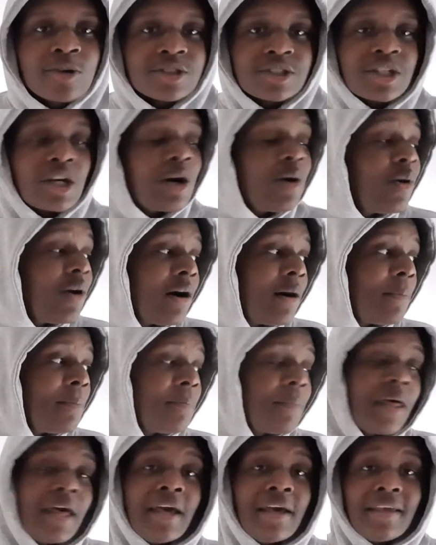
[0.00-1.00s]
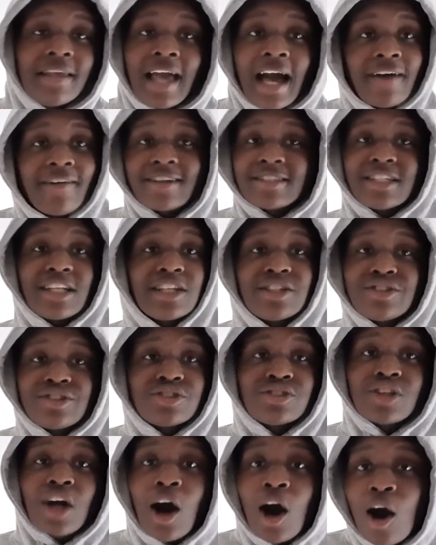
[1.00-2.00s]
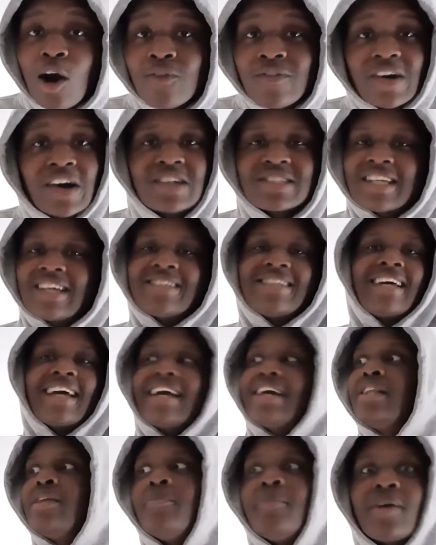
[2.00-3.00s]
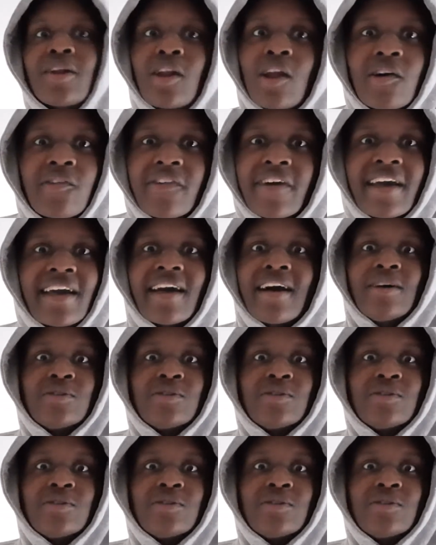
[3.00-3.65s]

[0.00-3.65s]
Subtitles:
So yeah, I had to literally start over because I was like in the middle of it.